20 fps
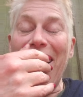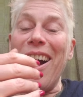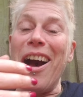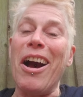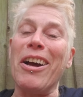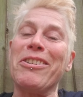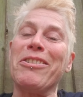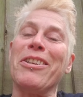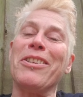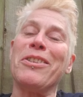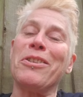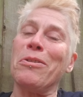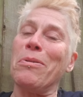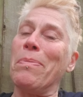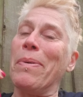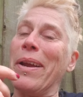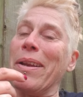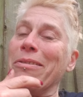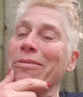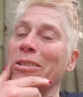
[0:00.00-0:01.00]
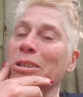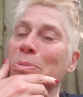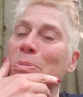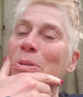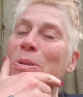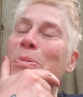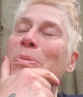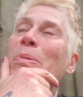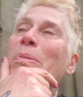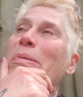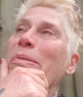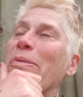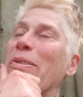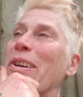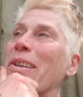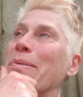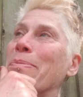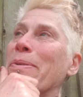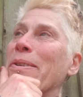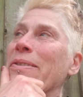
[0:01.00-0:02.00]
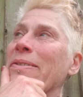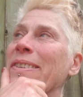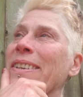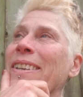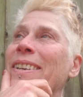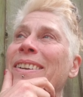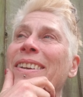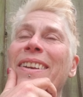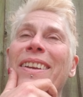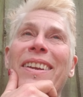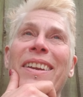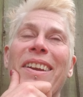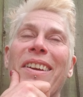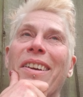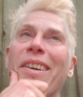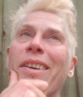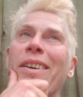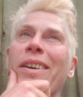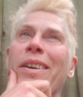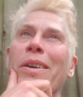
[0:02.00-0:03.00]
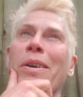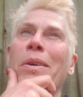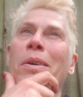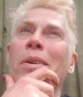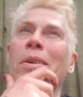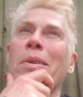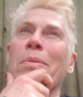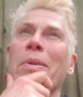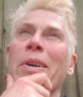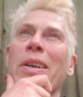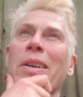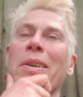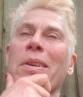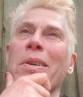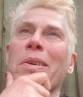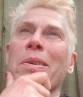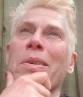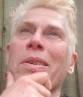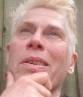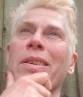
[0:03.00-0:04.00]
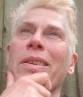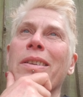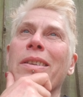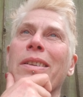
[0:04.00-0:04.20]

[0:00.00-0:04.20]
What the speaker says: I tried to do a baked rice pudding when we first moved in. Oh my god.